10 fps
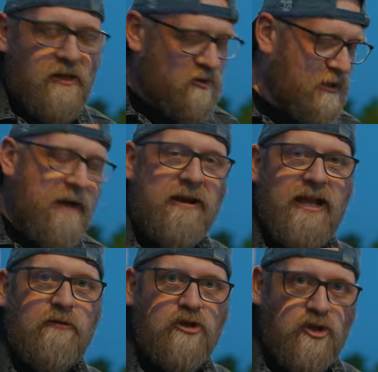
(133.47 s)
so the camera
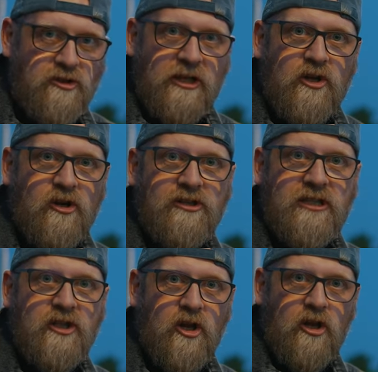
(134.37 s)
can reduce the noise
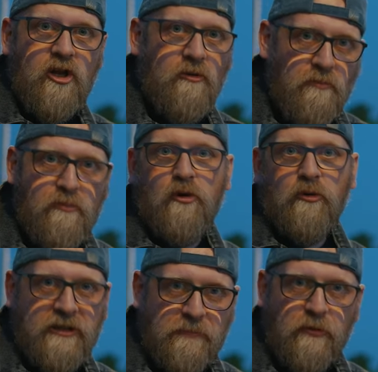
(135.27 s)
in your
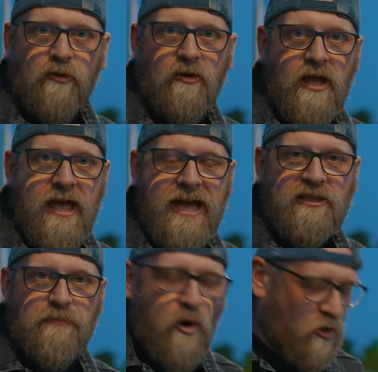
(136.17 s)
multiple
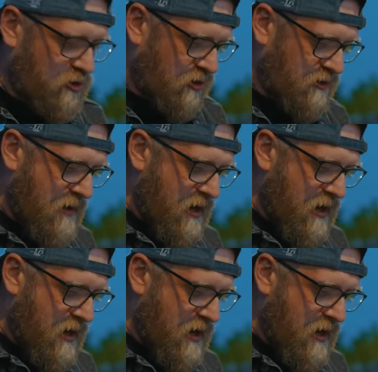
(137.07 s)
exposures.